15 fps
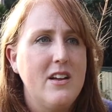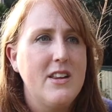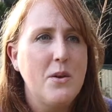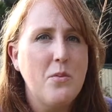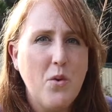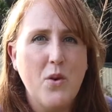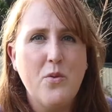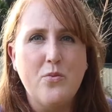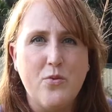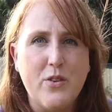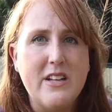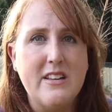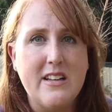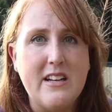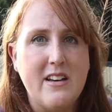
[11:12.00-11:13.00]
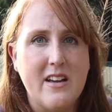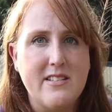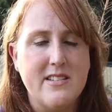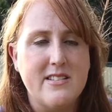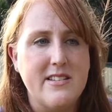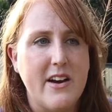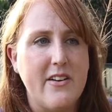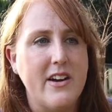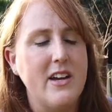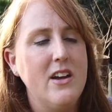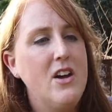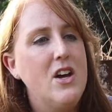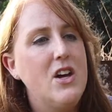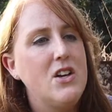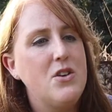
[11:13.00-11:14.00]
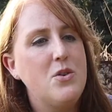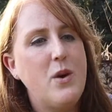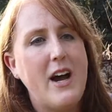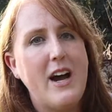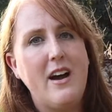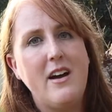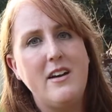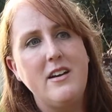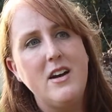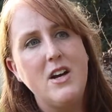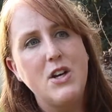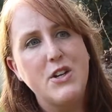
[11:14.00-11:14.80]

it weren't really necessary. You had